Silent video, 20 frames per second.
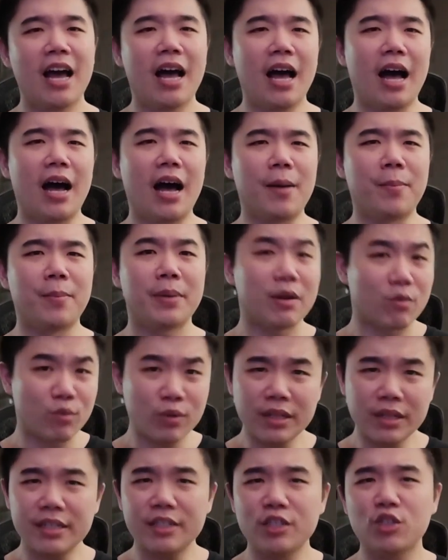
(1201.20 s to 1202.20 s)
Um, but yeah,
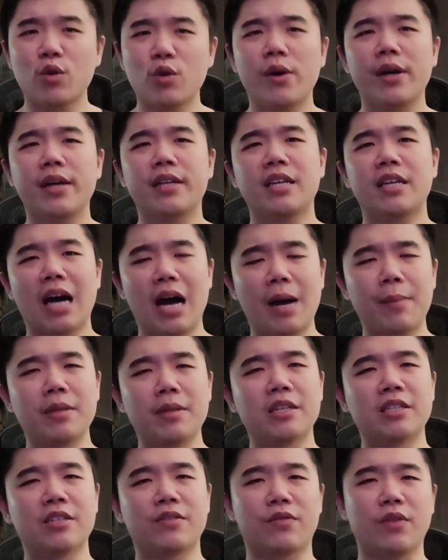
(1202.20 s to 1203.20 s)
really enjoyed
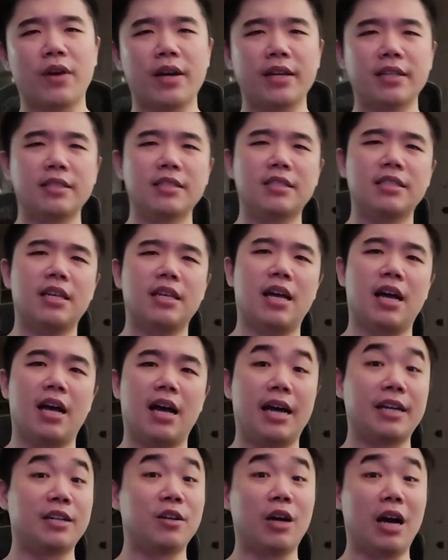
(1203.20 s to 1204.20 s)
Kamala's friends. Uh,
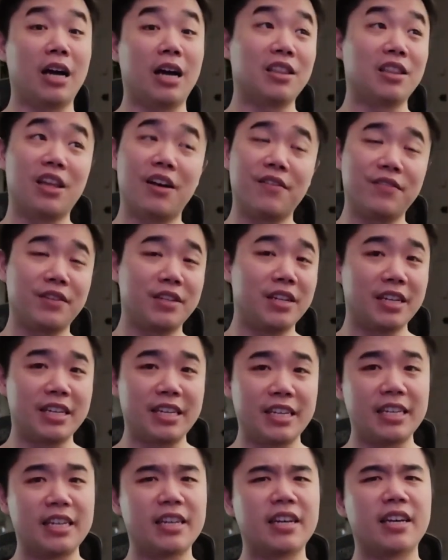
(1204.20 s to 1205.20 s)
I know I loved
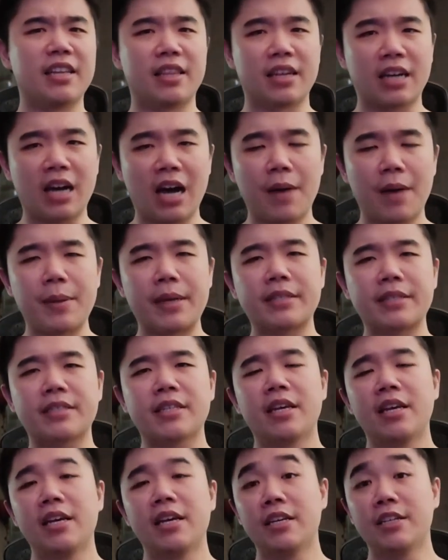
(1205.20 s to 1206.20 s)
Nakia in the comics.
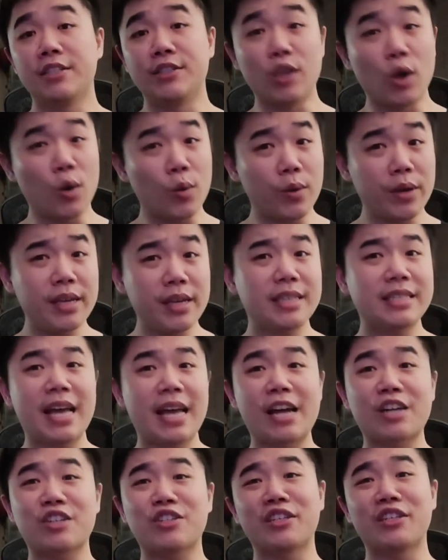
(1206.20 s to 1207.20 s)
Zoe is
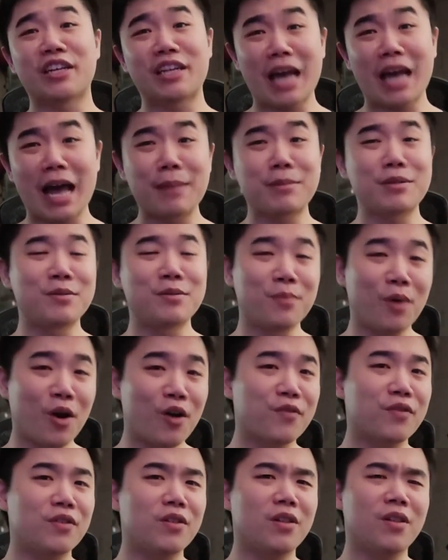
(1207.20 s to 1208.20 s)
actually a Captain
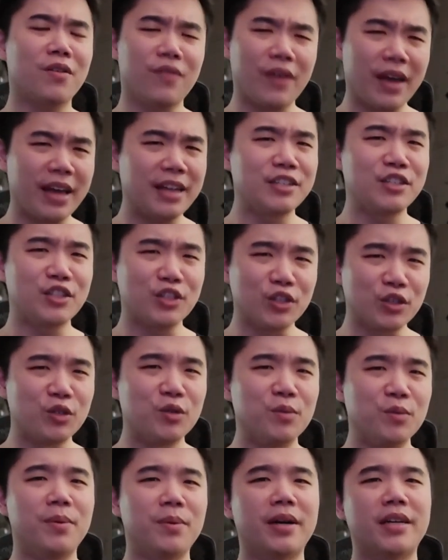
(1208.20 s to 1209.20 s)
Marvel fan
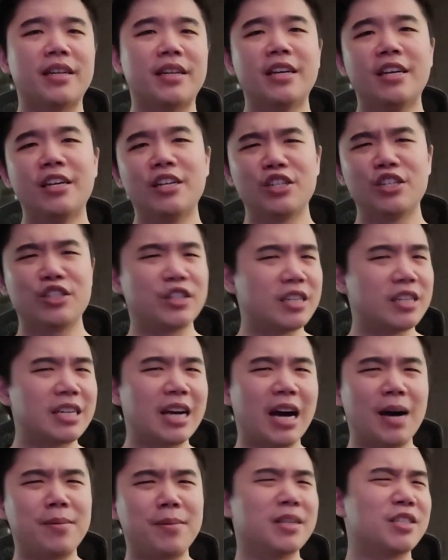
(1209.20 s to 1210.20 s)
too, but she and
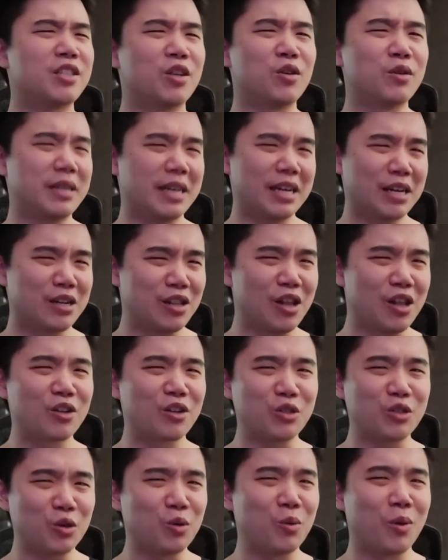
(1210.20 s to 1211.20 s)
Kamala don't get
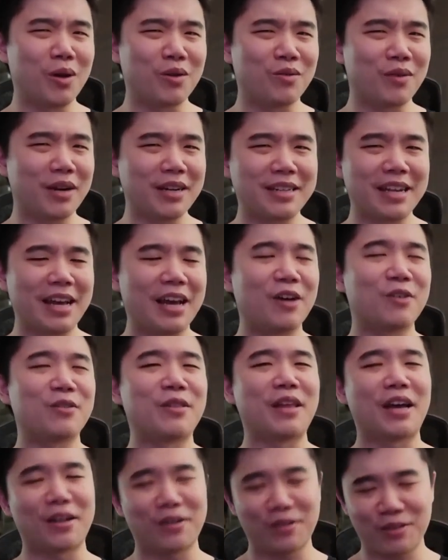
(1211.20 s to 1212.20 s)
along too well right now.
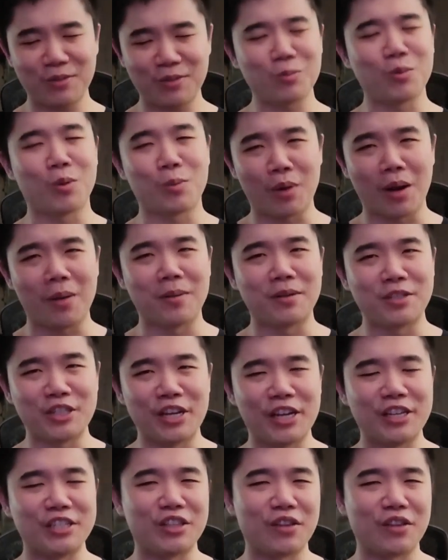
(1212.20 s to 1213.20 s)
That will probably
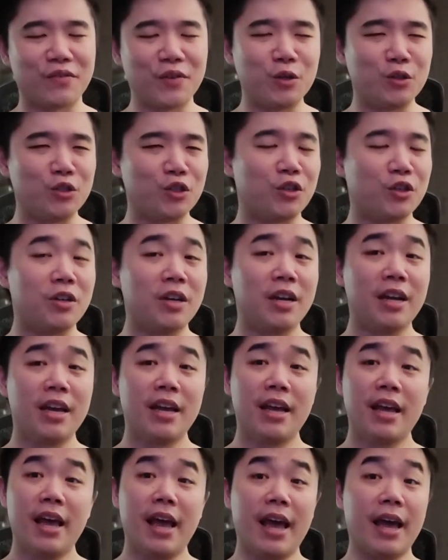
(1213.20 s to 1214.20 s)
change in the future.
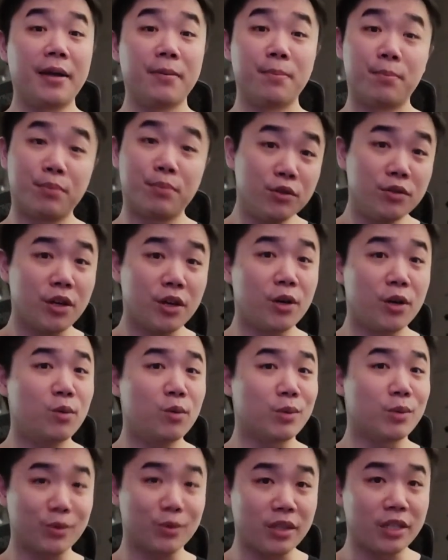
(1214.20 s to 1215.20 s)
And Bruno
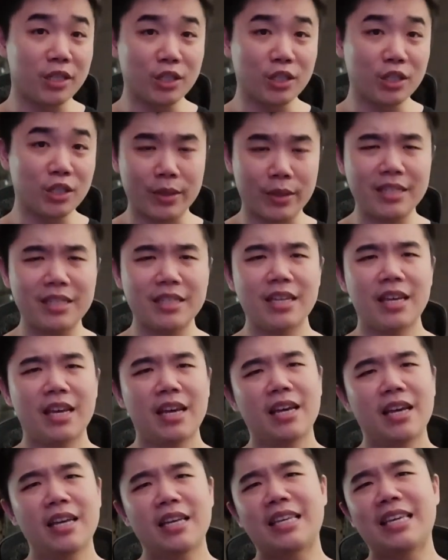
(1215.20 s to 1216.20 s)
was really sweet.
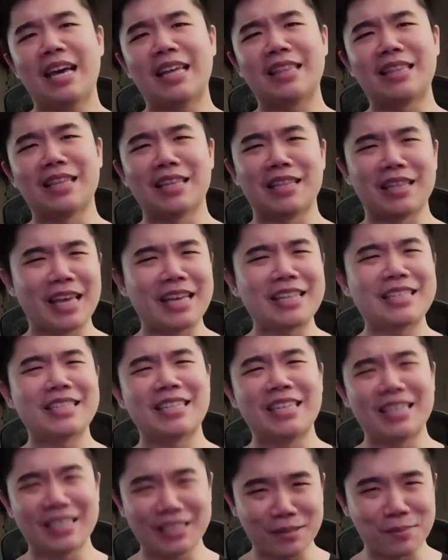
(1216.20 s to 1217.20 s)
He had the
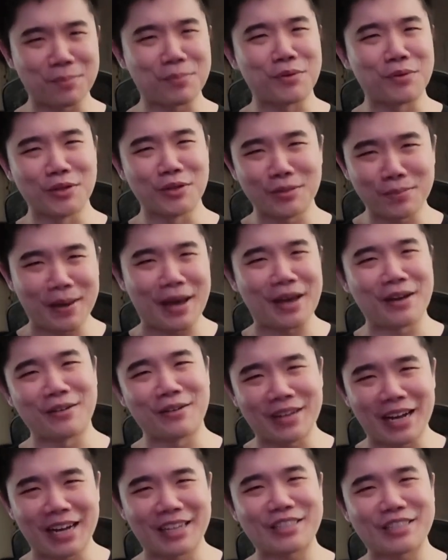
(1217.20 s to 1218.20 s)
laziest Bruce Banner
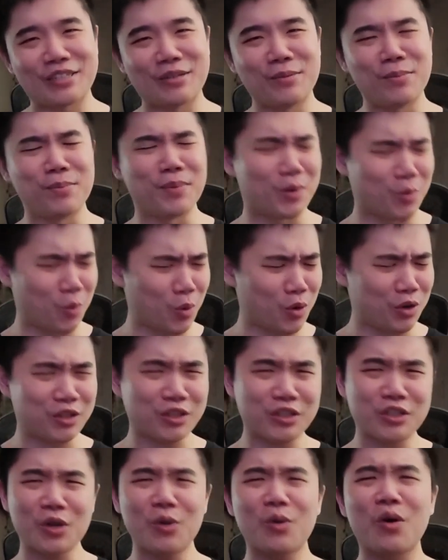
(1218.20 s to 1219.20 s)
costume, but worked
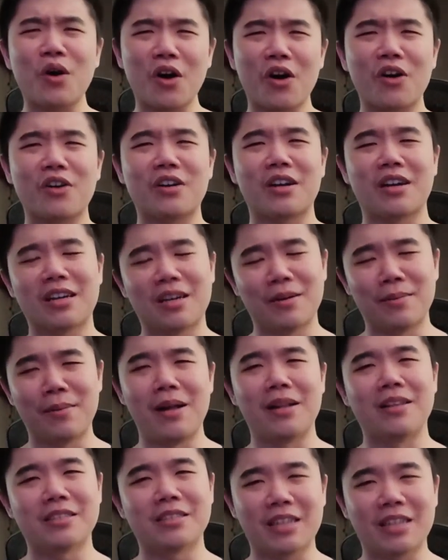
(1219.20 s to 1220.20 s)
so hard on
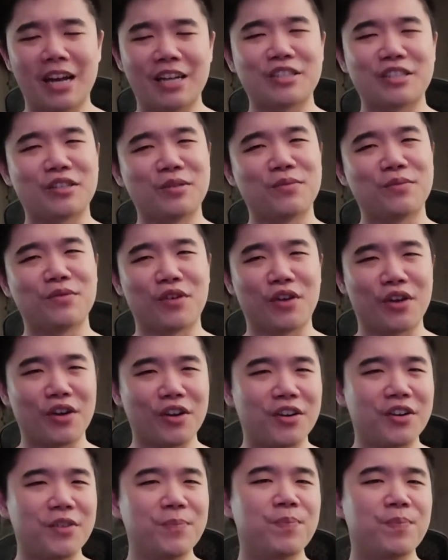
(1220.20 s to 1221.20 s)
Kamala's costume for
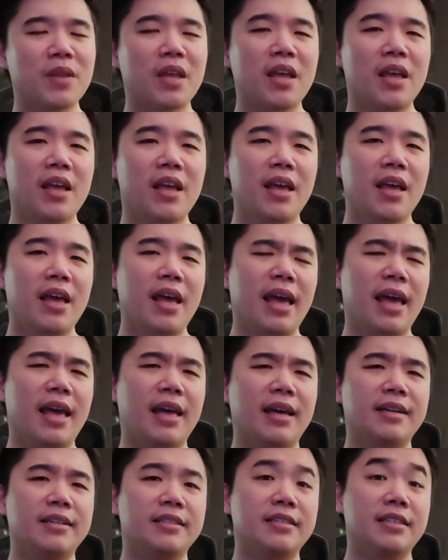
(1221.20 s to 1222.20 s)
her.
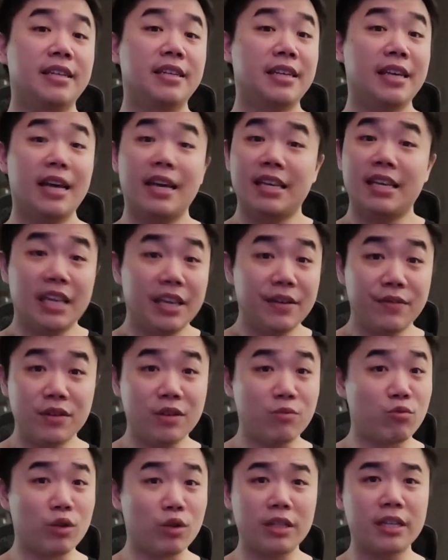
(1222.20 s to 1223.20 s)
And yeah, he even
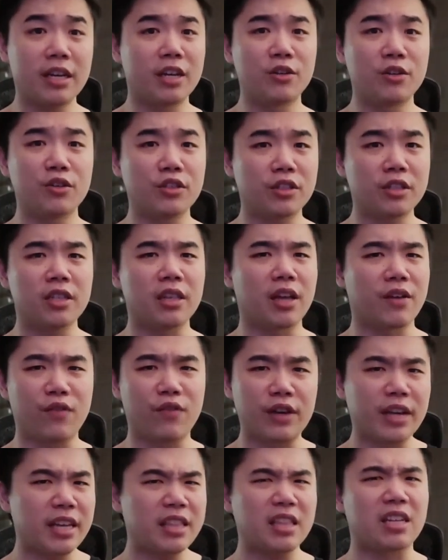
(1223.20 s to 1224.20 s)
really understood like,
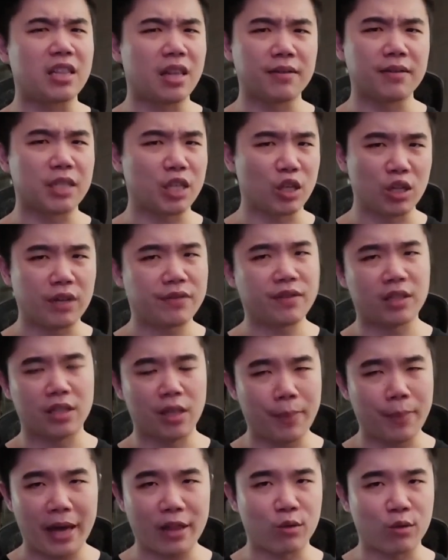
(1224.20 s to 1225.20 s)
forget the gloves that you left on
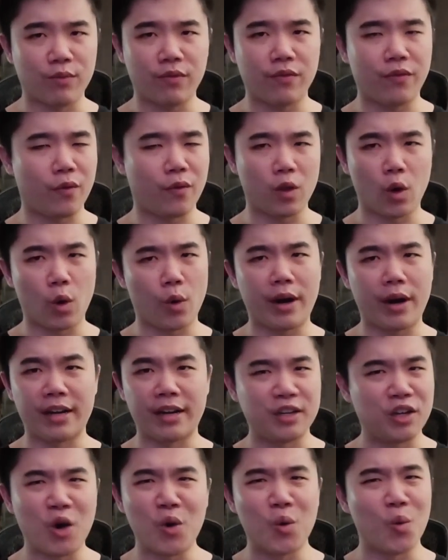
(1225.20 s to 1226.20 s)
the bathroom floor
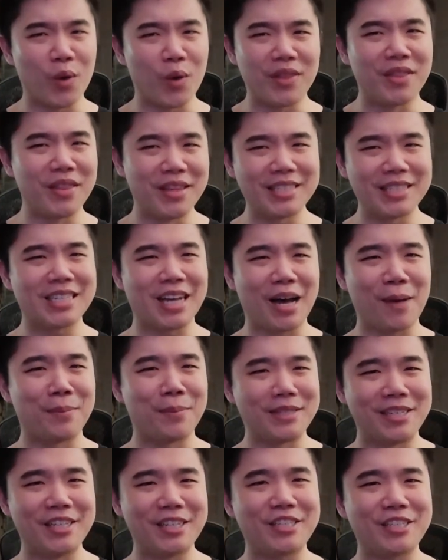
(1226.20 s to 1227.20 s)
and go win this
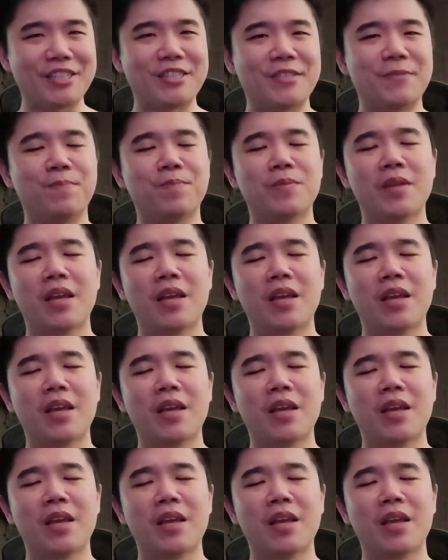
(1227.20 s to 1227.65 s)
competition.